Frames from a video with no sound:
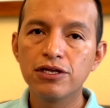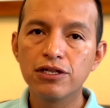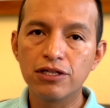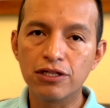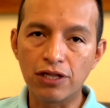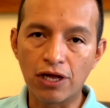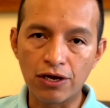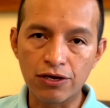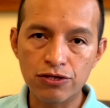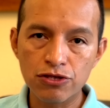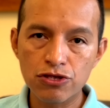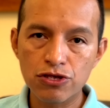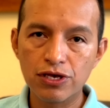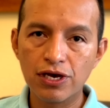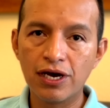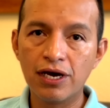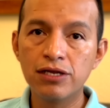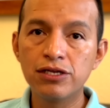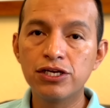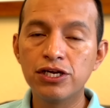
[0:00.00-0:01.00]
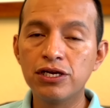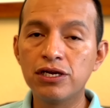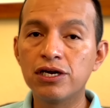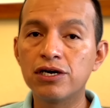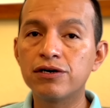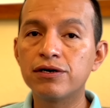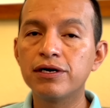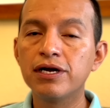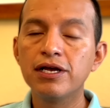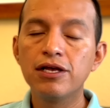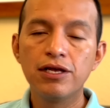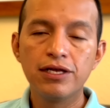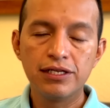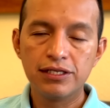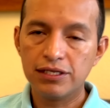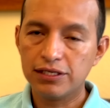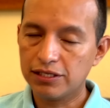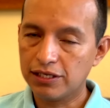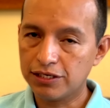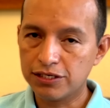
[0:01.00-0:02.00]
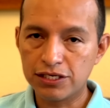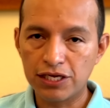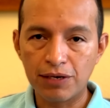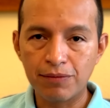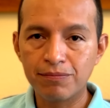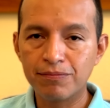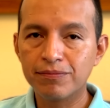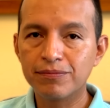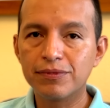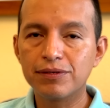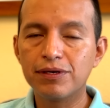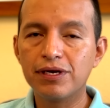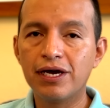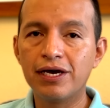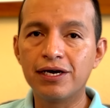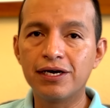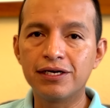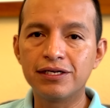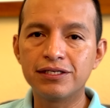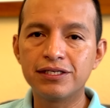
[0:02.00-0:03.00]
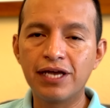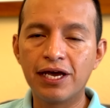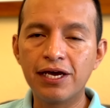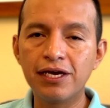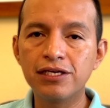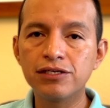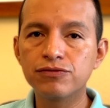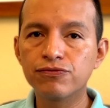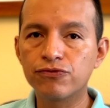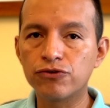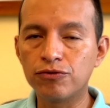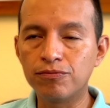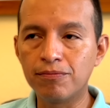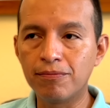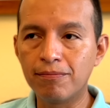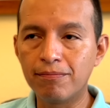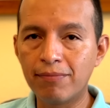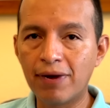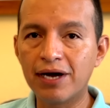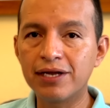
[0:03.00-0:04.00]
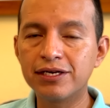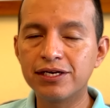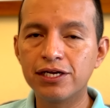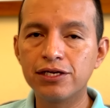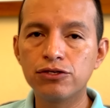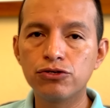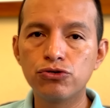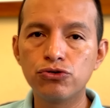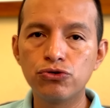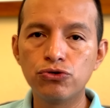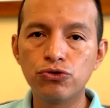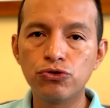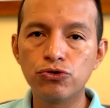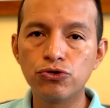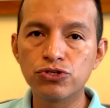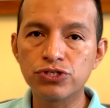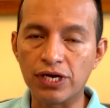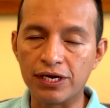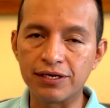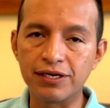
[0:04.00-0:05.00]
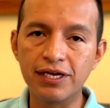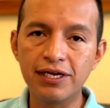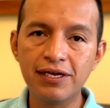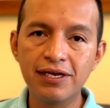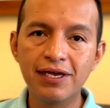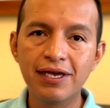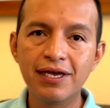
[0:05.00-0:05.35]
lunch, and dinner the same days from Monday to Sunday.